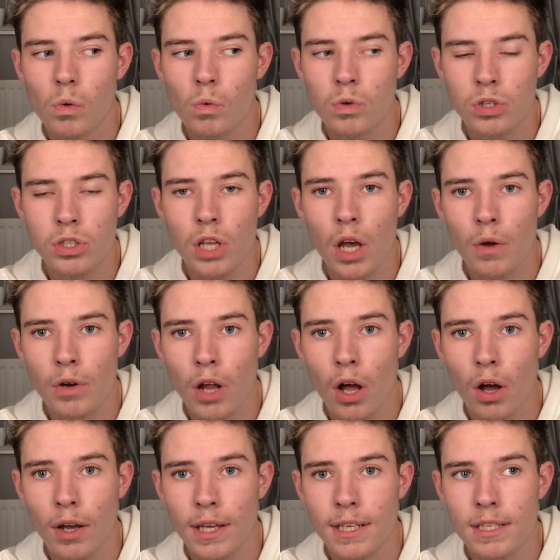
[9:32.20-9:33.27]
was so
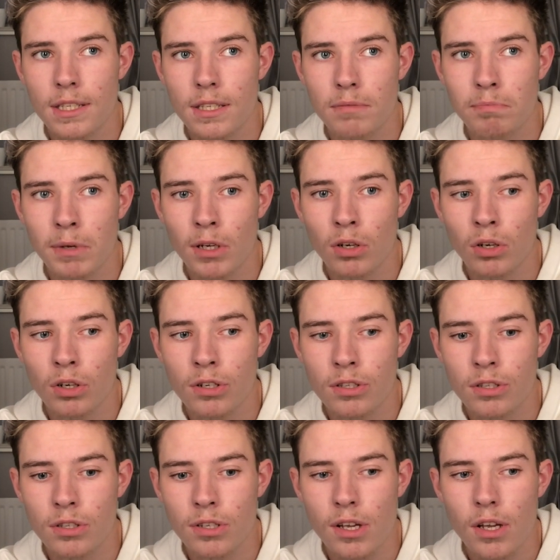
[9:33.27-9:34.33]
nice,
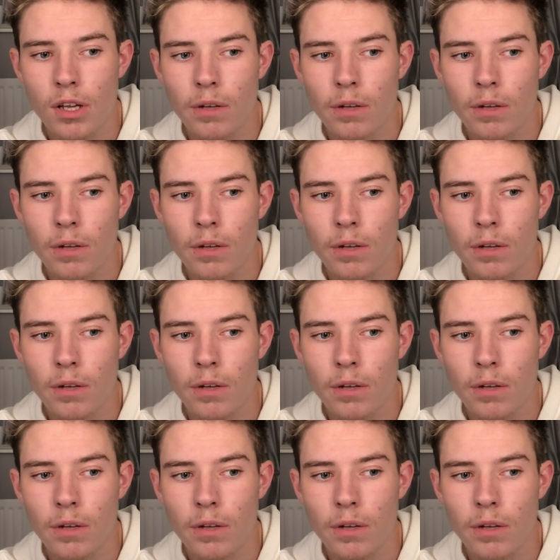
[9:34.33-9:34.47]
because,